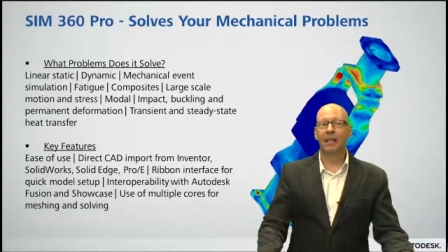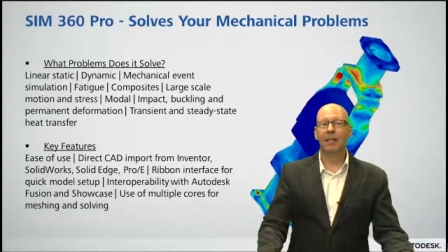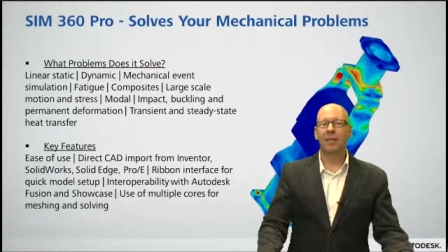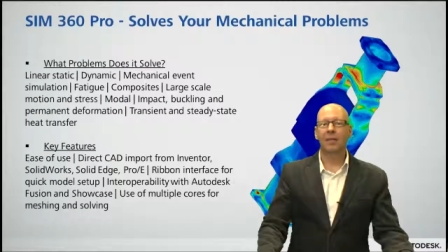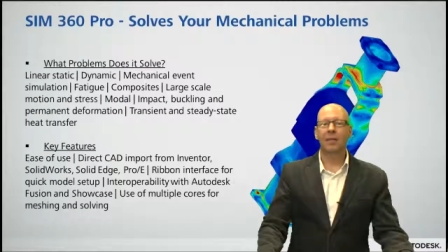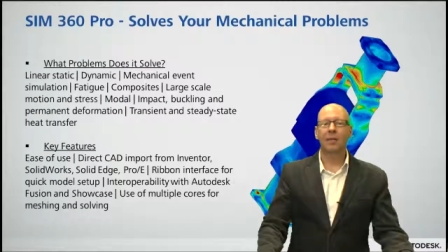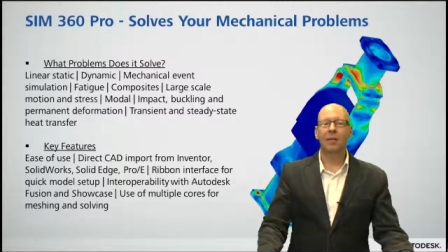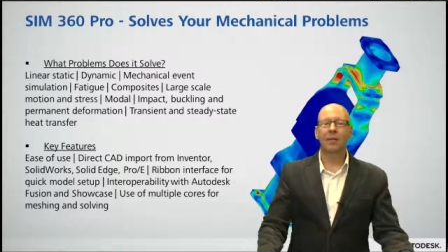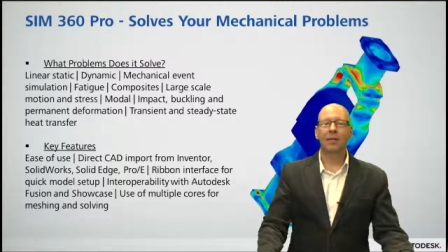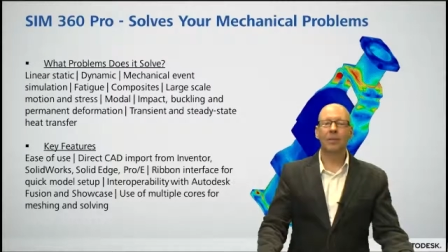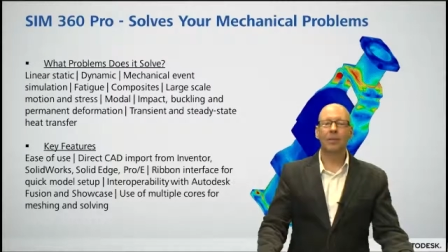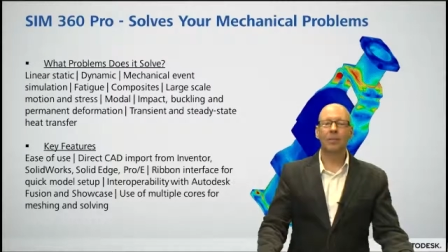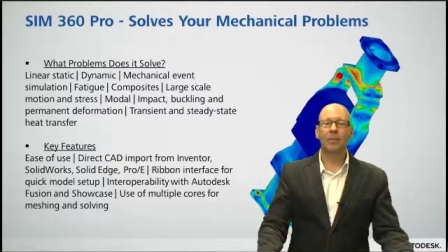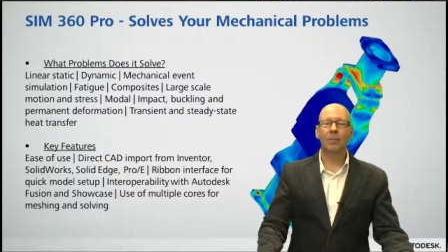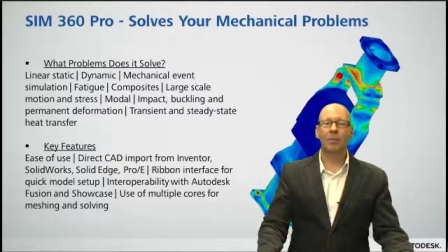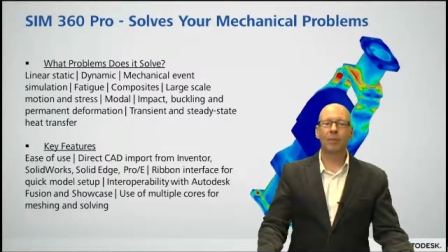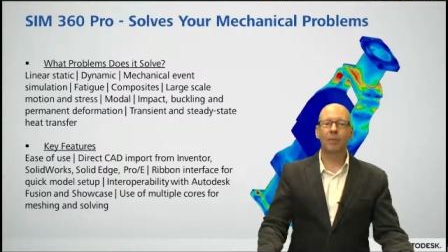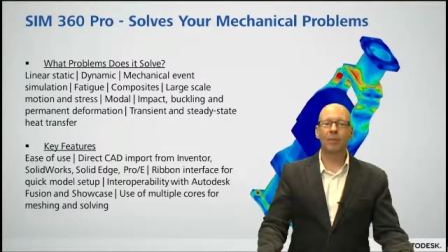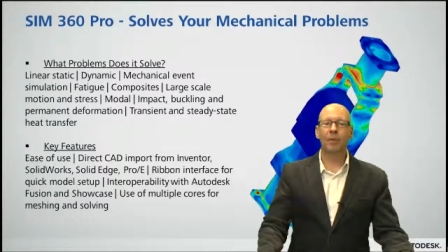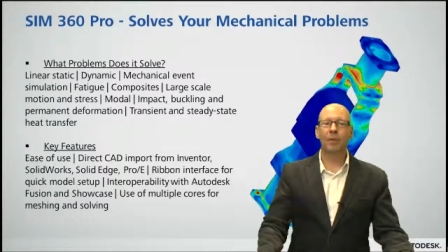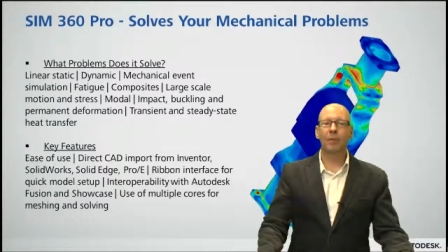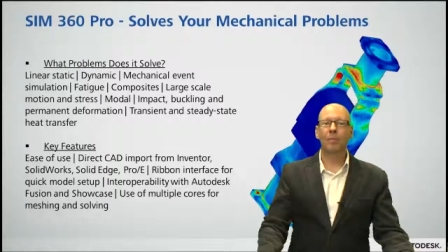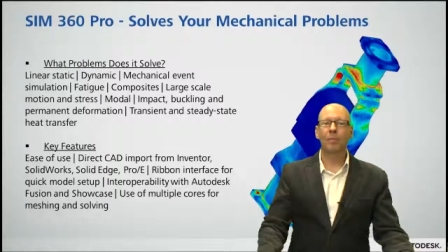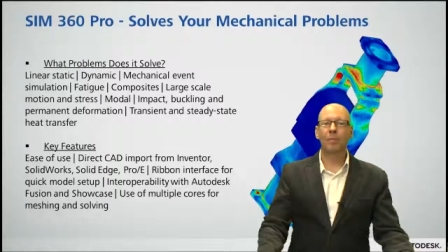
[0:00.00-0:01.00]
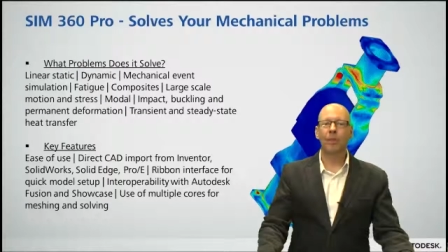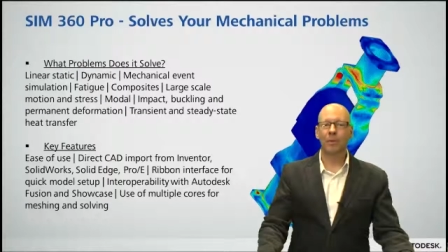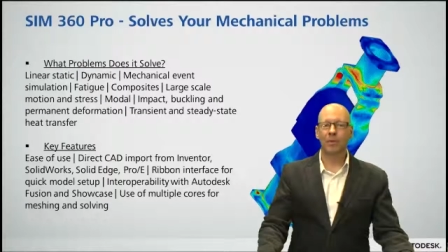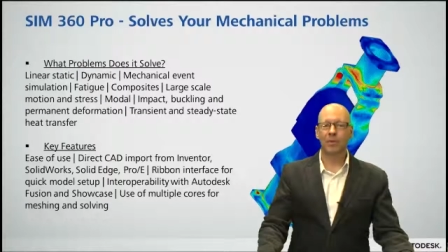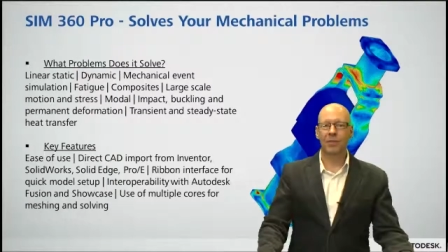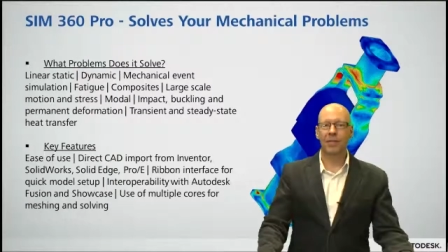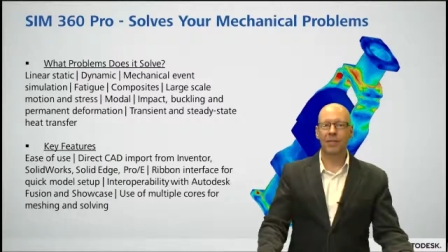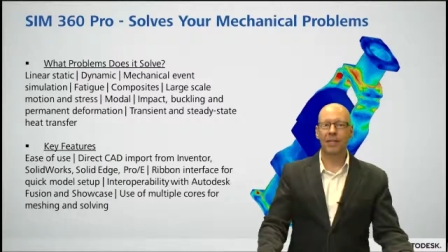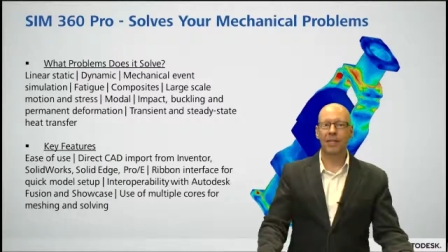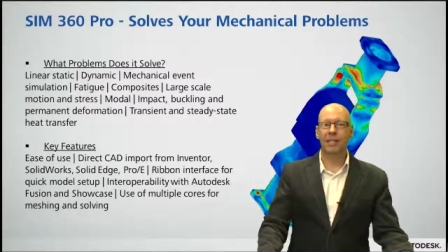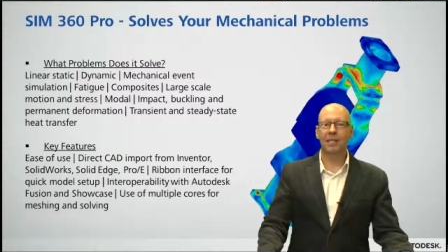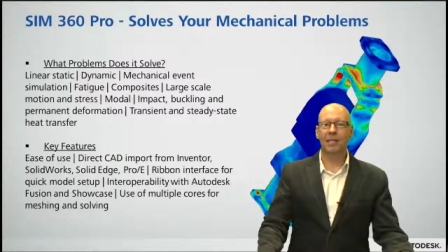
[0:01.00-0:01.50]
and you can also perform both
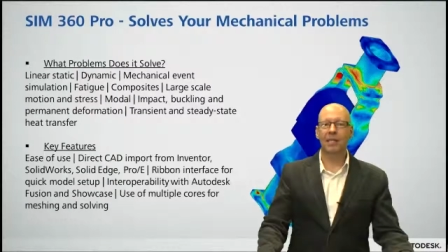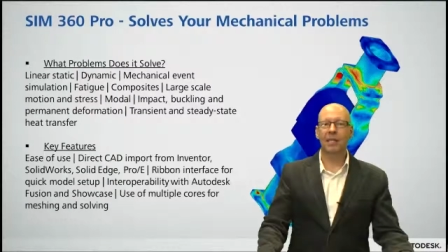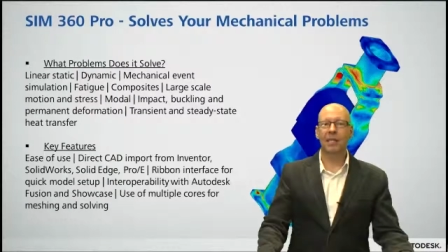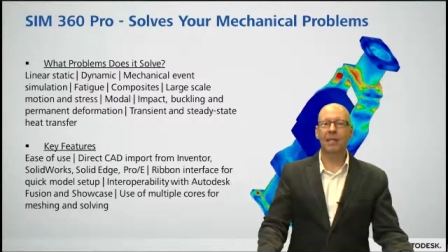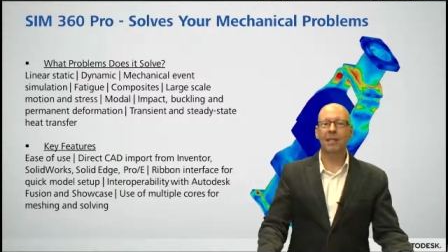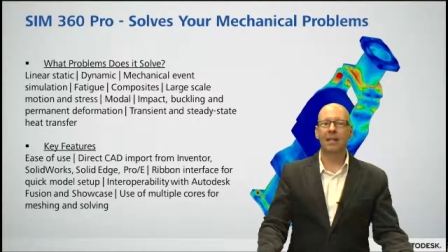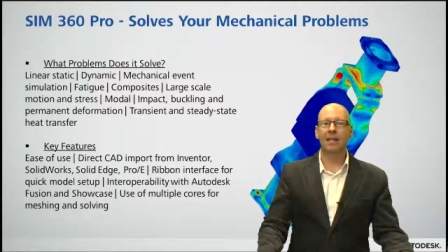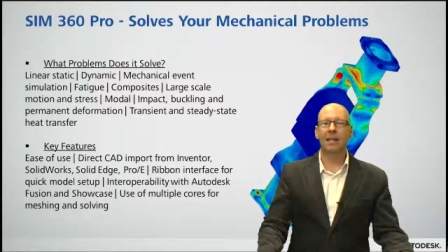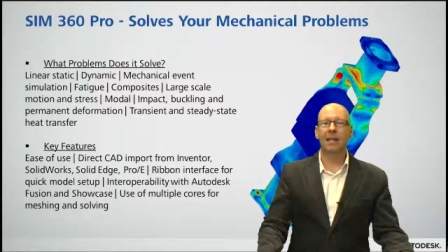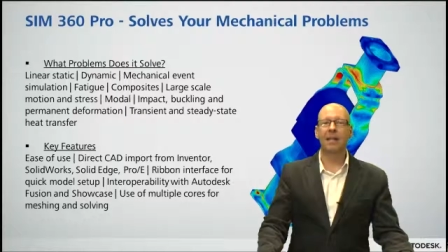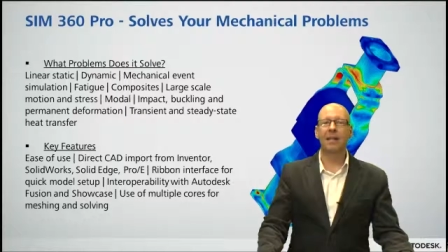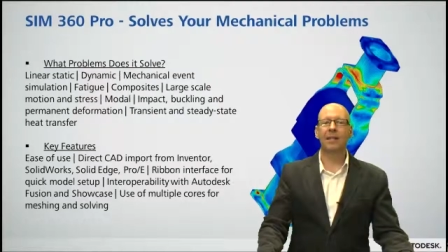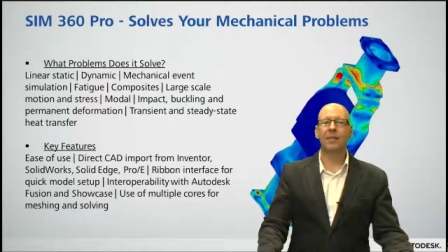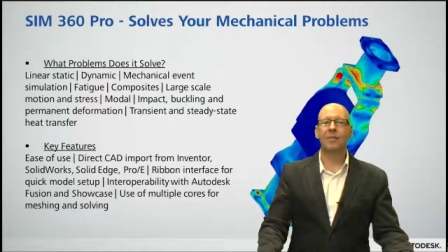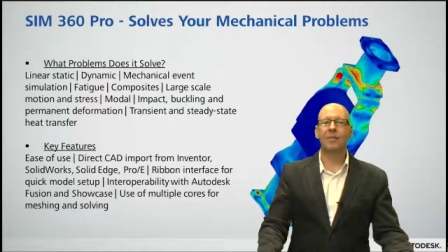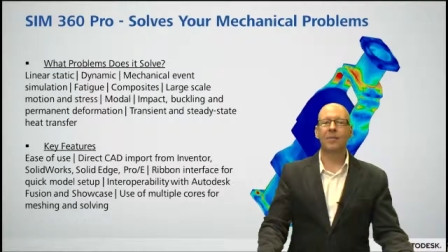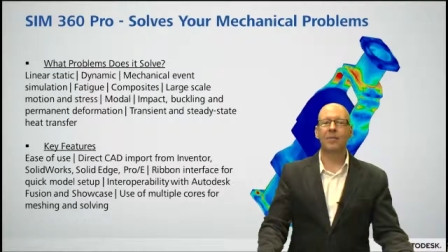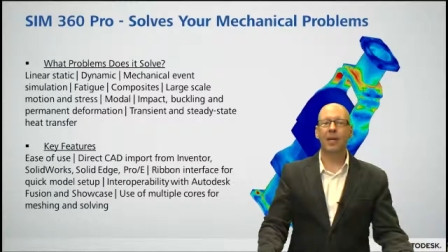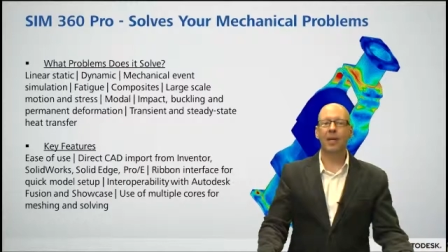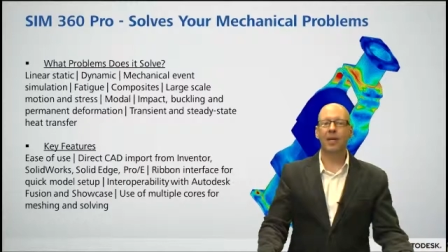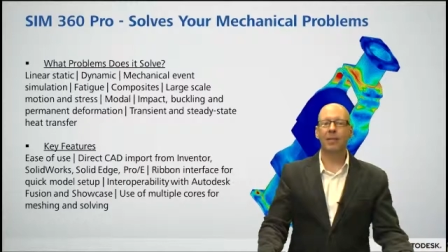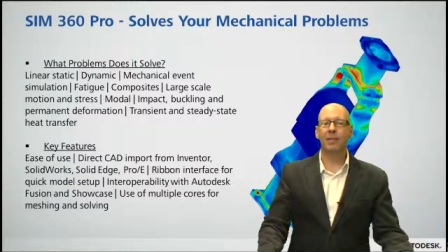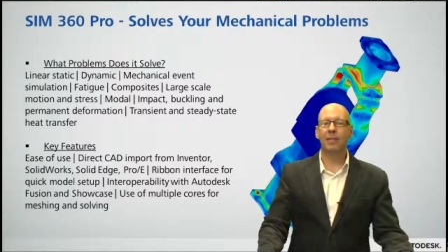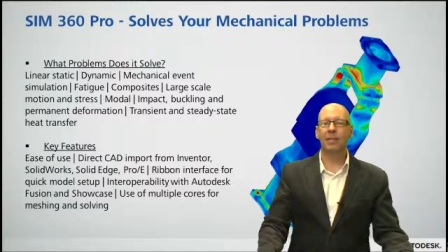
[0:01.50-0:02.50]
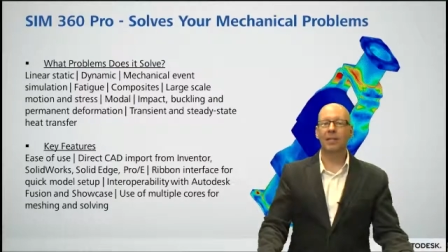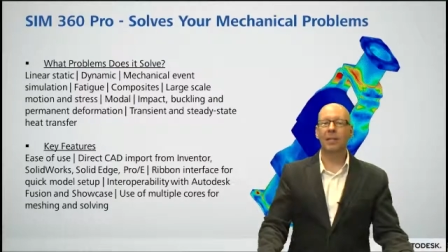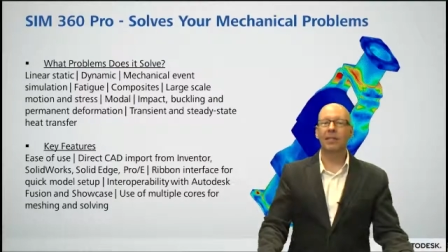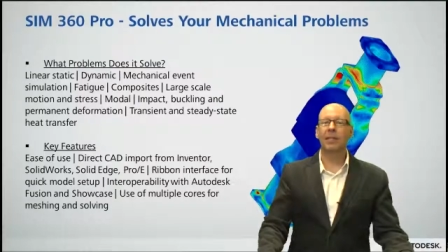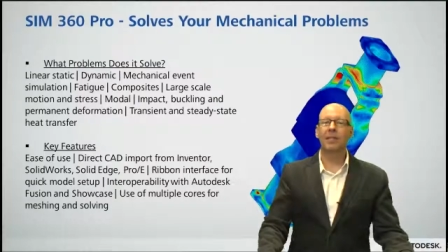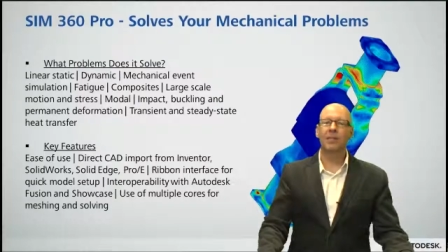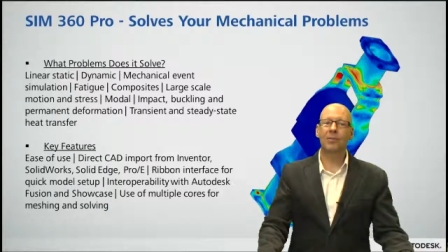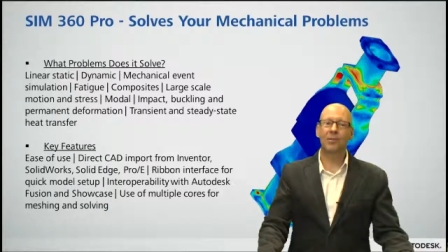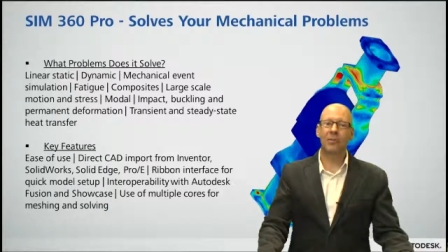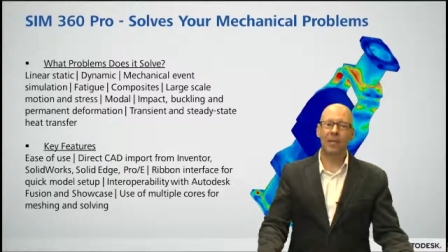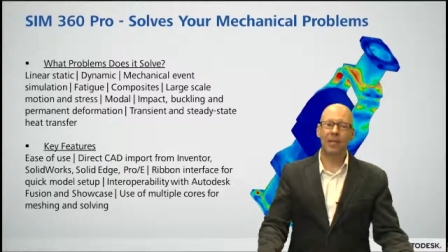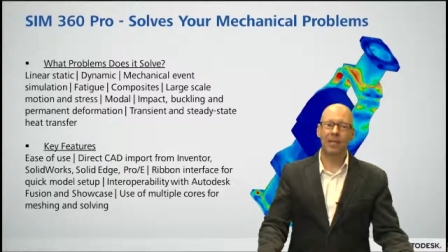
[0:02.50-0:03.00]
steady-state and transient
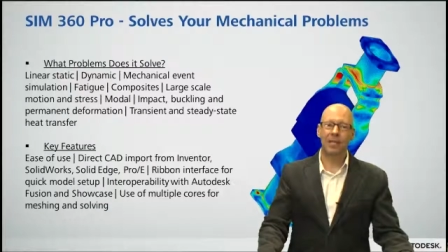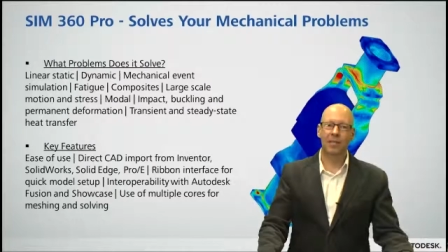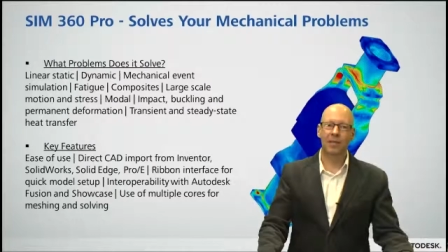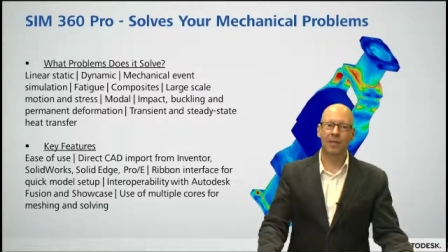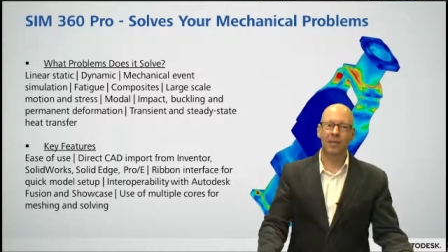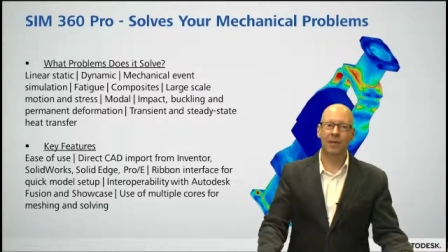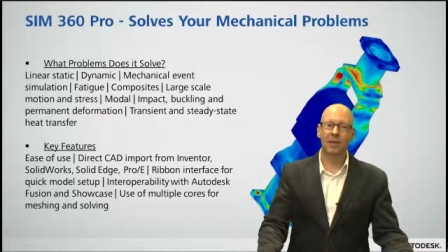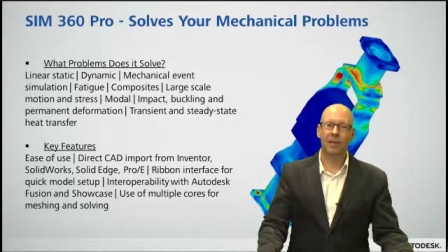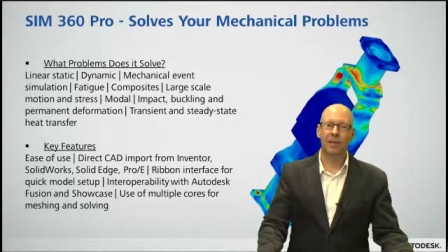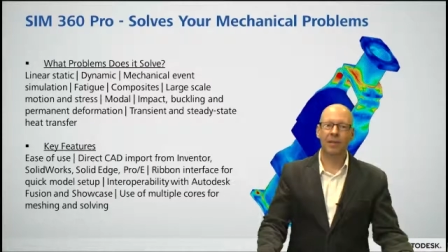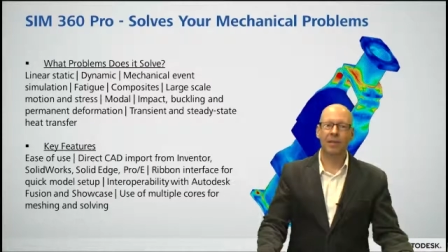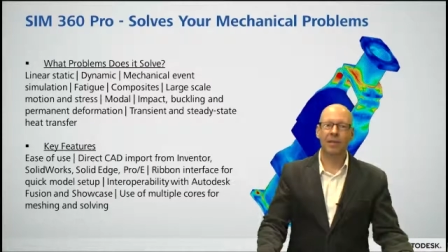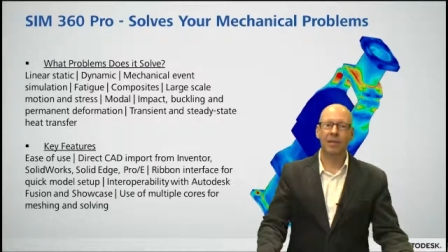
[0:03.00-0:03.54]
heat transfer.